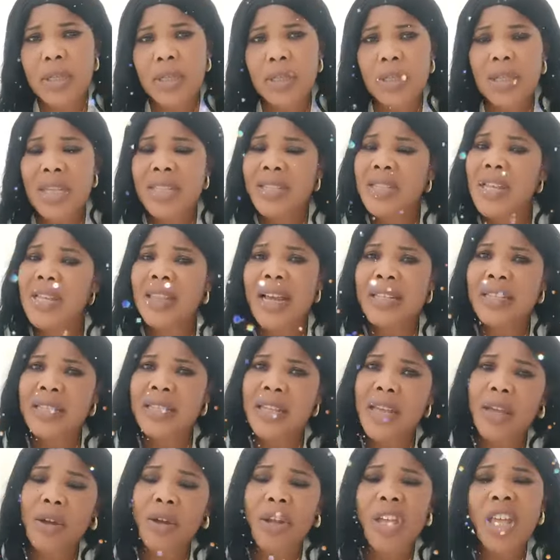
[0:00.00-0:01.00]
They say that,
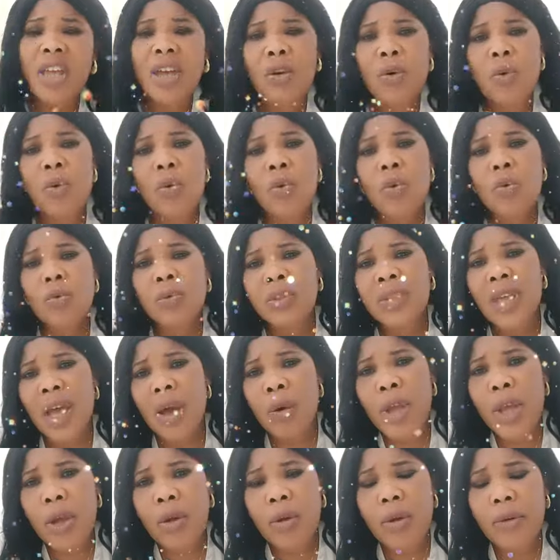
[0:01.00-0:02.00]
down
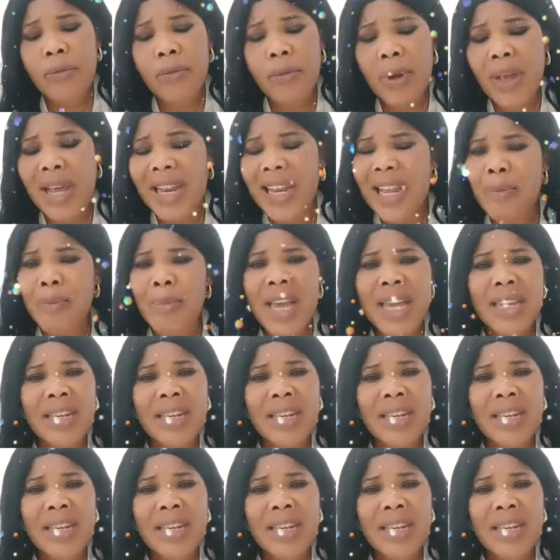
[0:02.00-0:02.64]
way come for Calabar,